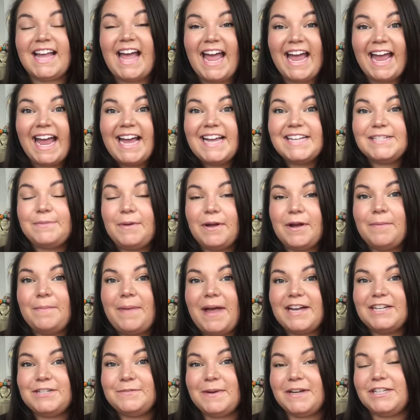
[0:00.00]
Hi guys, welcome
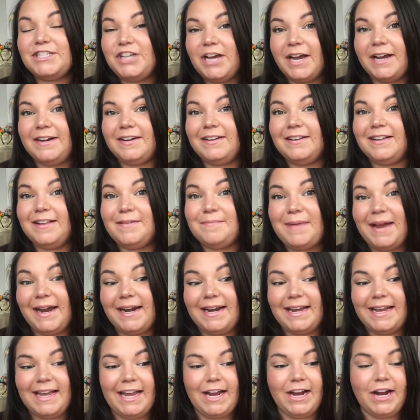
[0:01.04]
back to my channel.
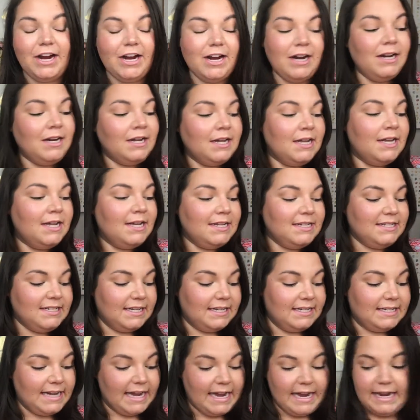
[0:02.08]
Amanda here.
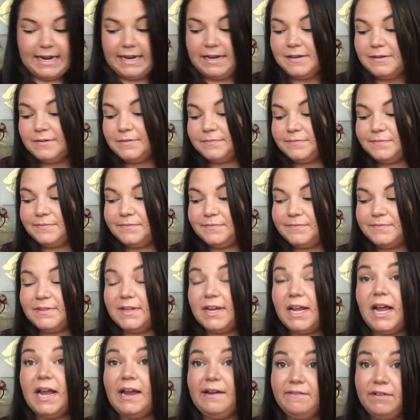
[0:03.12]
Today
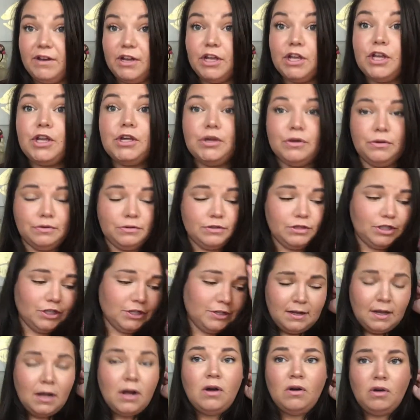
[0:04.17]
I have a
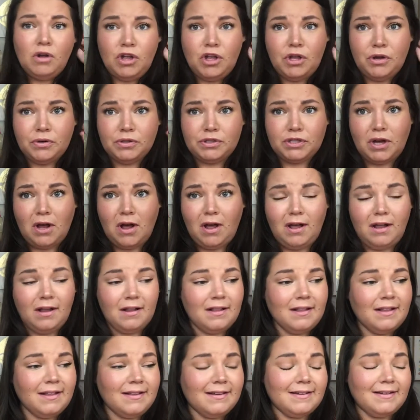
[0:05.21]
huge huge haul,
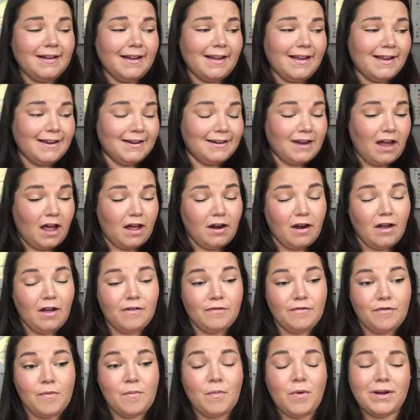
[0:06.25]
not
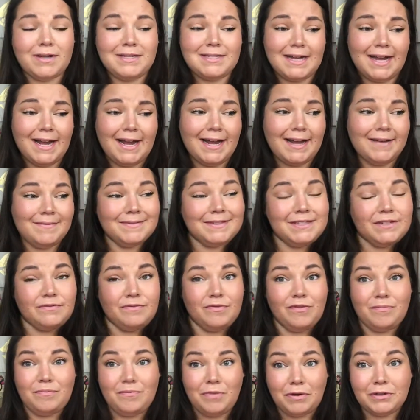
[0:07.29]
from one time, it's
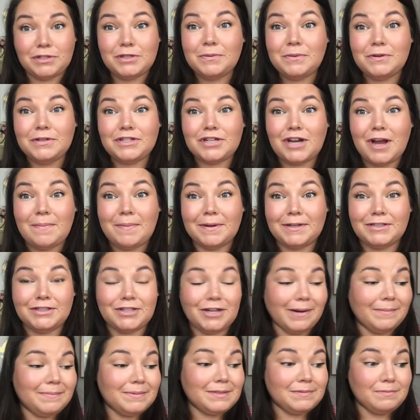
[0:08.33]
from multiple shopping
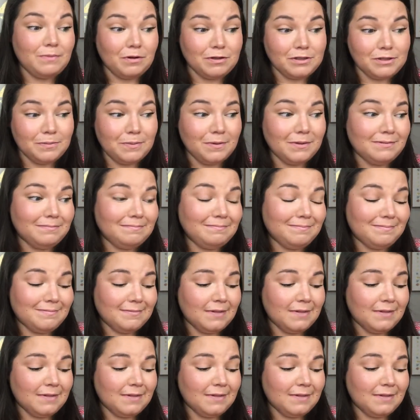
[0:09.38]
trips, multiple